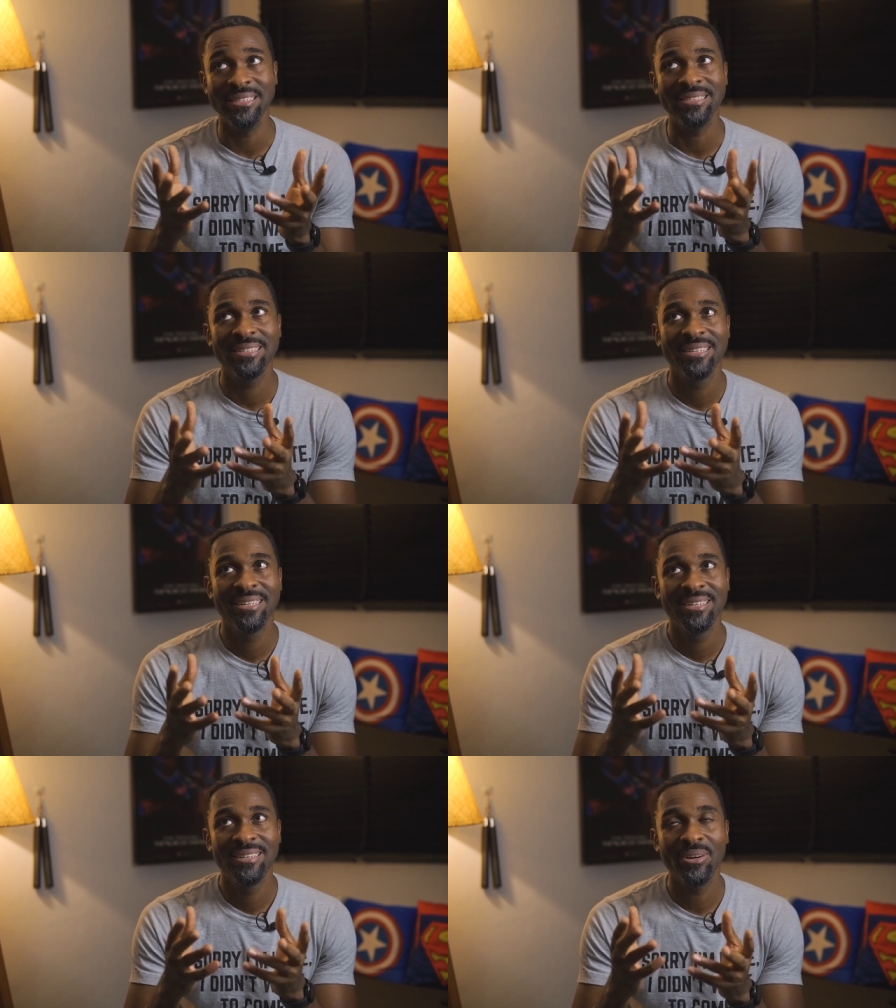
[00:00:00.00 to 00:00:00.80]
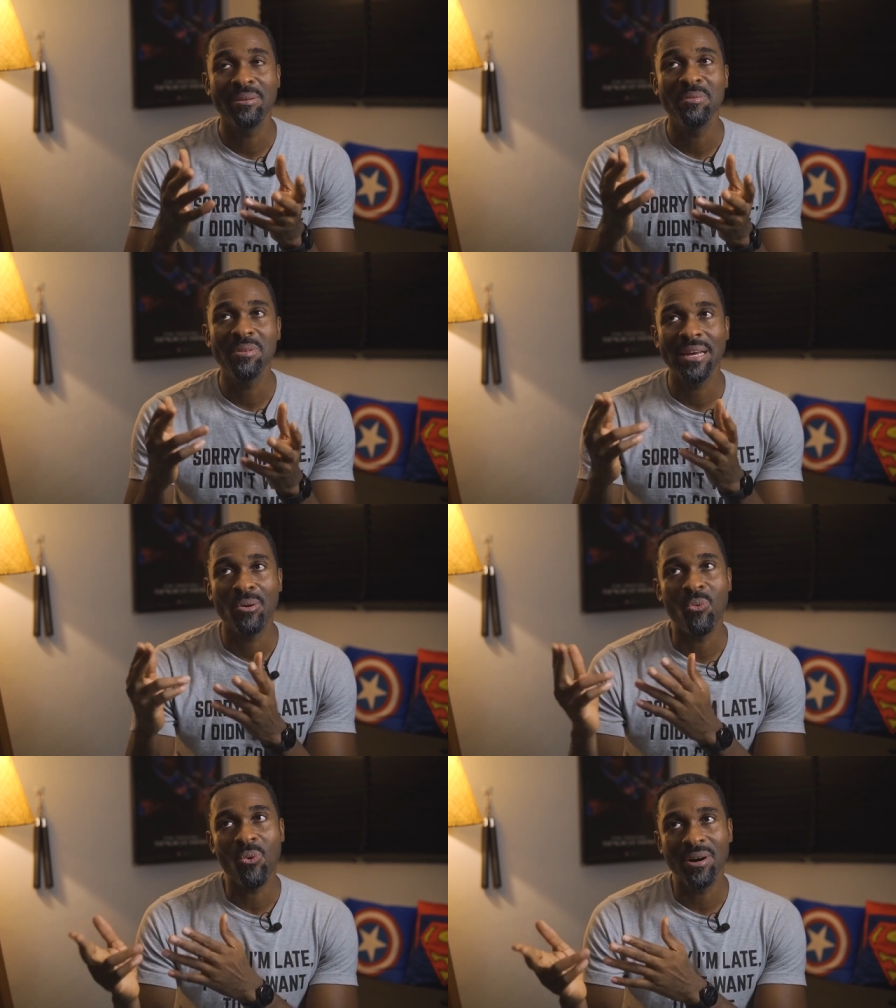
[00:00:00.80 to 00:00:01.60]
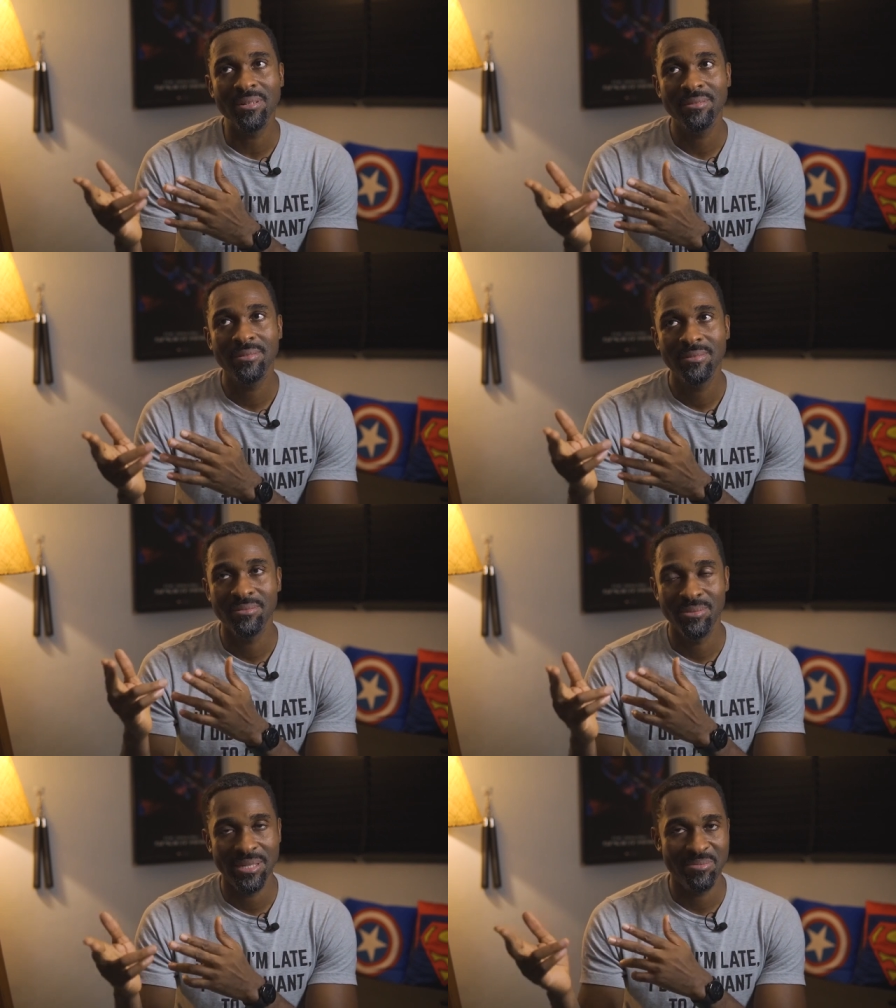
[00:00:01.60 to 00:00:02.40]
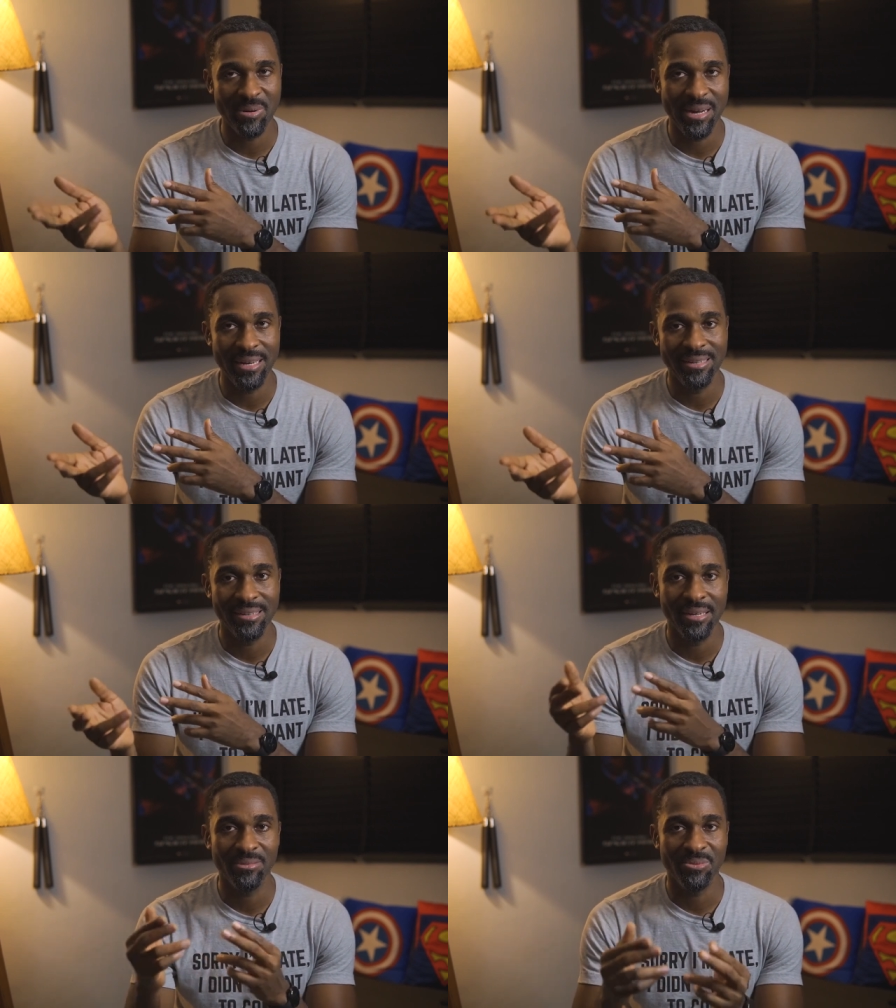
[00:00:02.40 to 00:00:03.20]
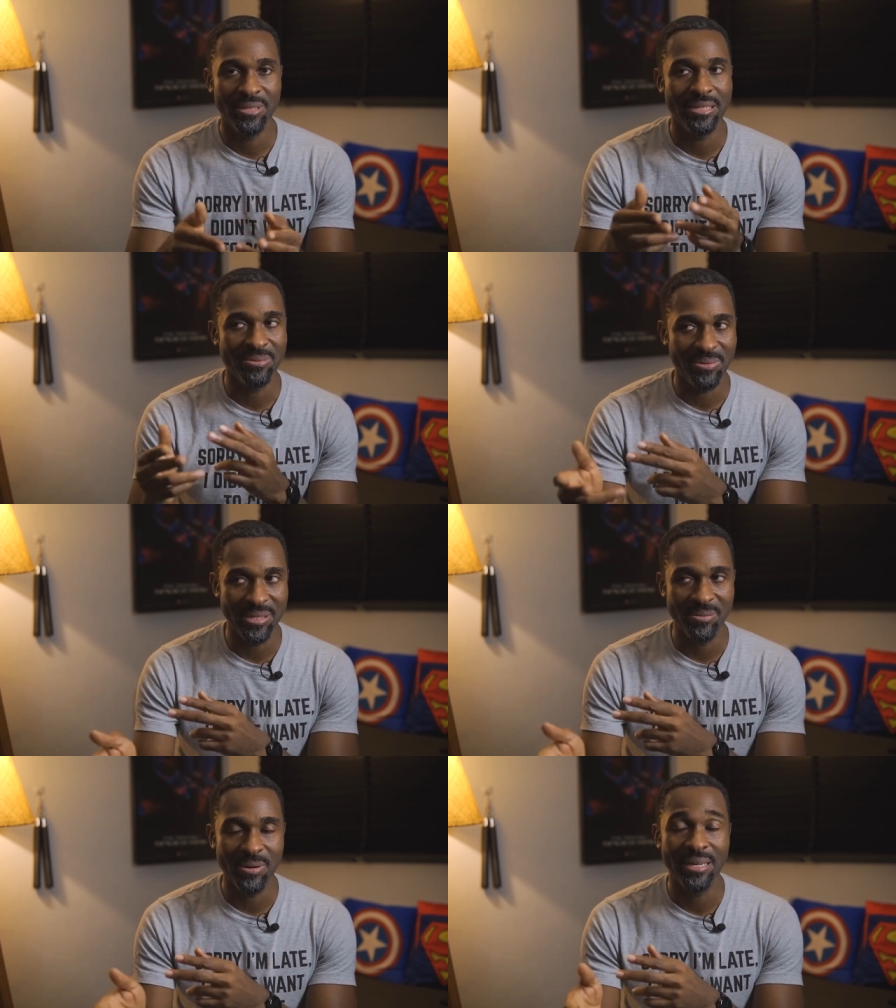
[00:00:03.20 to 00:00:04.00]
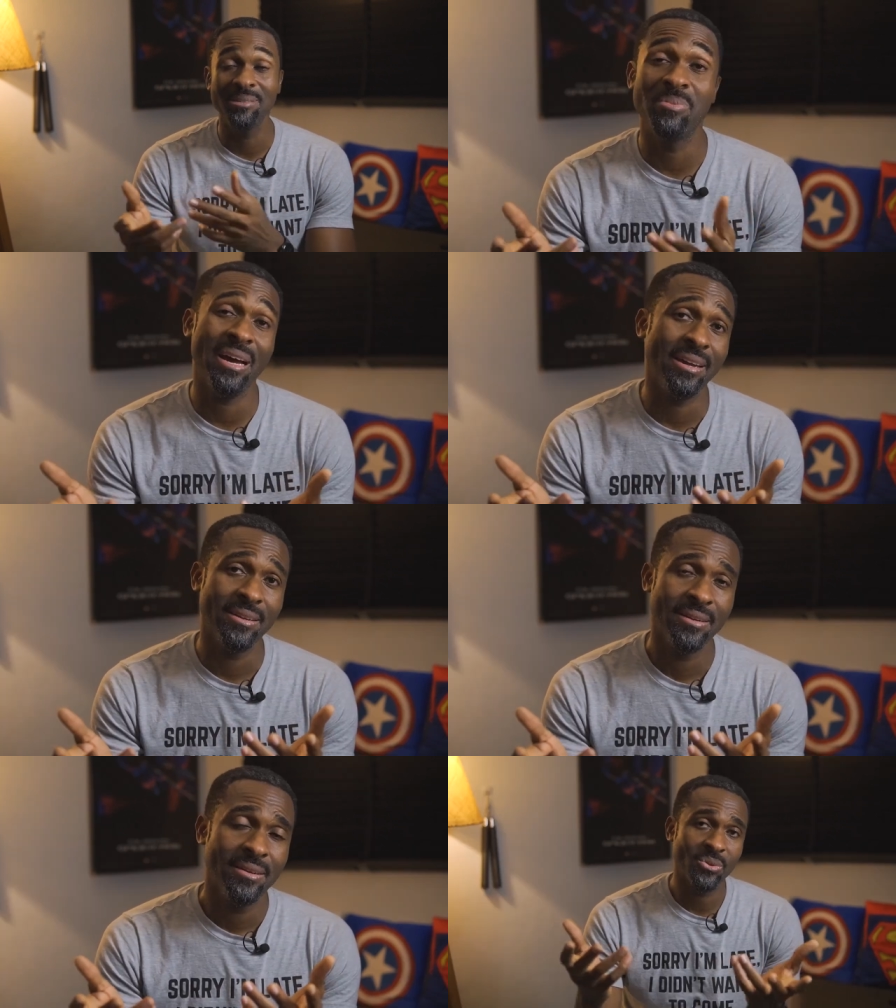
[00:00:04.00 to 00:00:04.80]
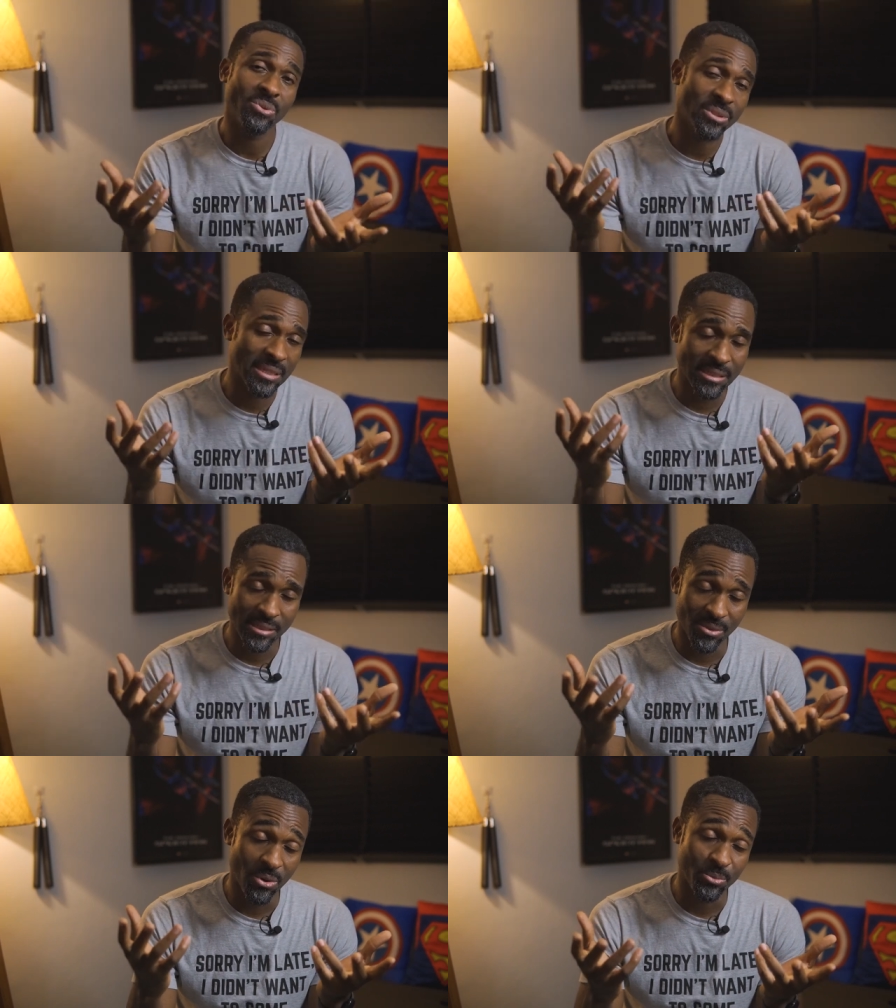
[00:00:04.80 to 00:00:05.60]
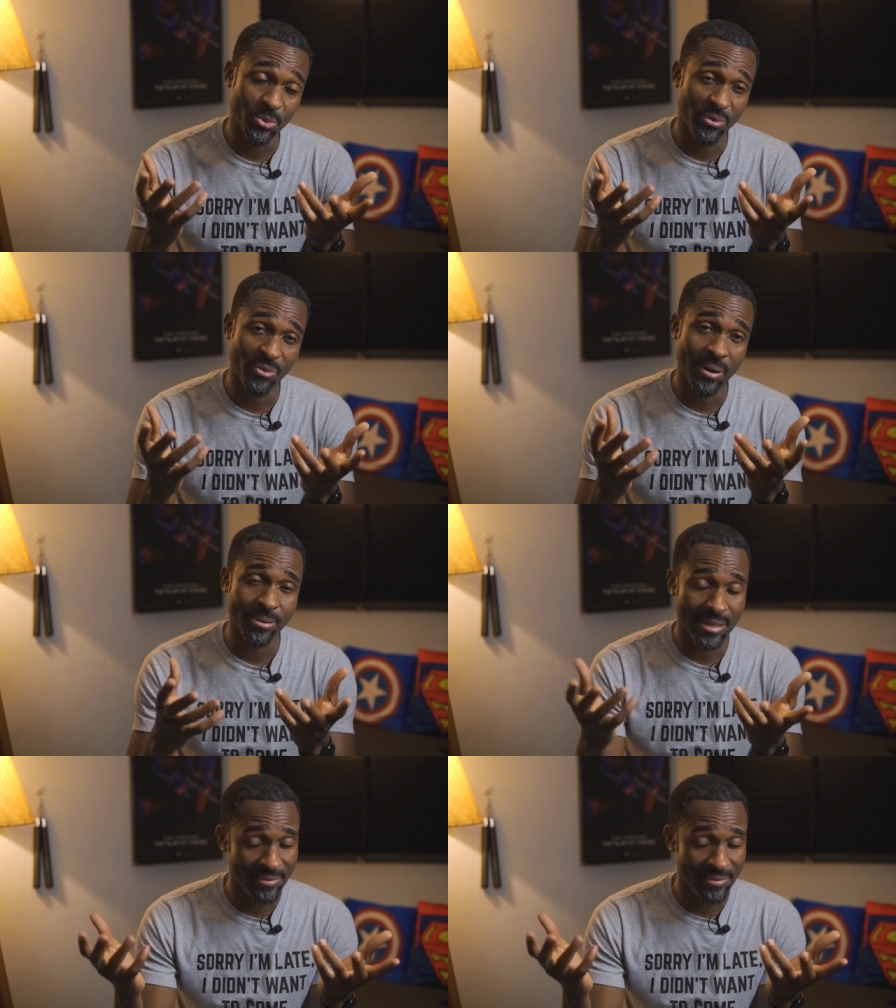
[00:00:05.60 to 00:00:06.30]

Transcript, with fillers: It's, okay, maybe like one really bad, not really, really bad. It's bad. Google says this can go up 24 hours.